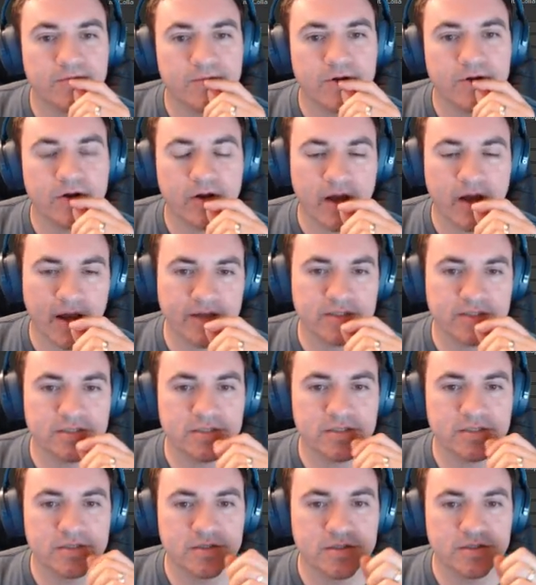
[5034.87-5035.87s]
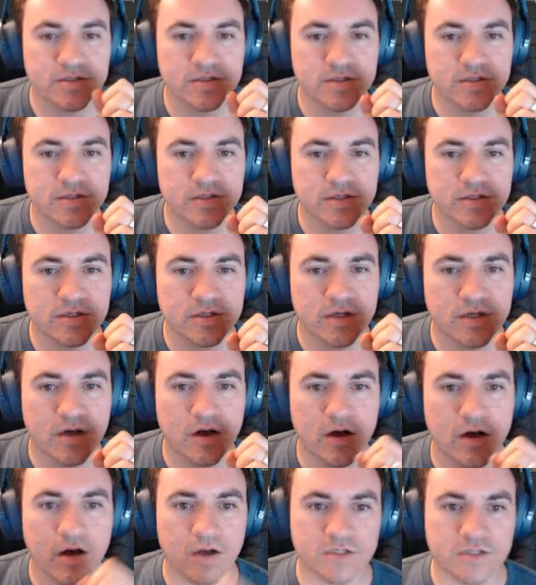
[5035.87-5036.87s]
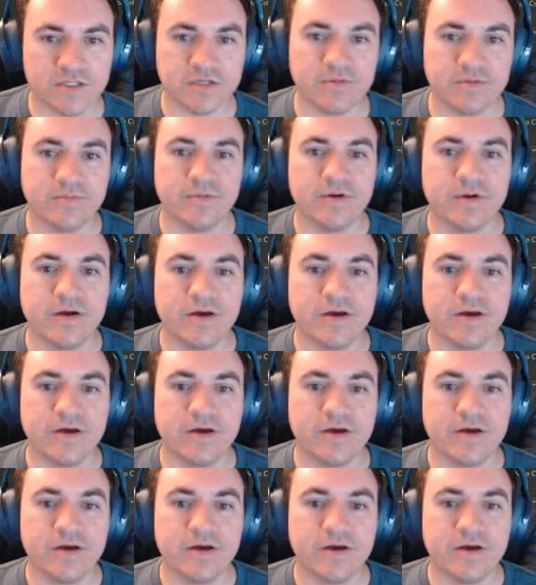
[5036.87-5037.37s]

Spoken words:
your guides. Awesome.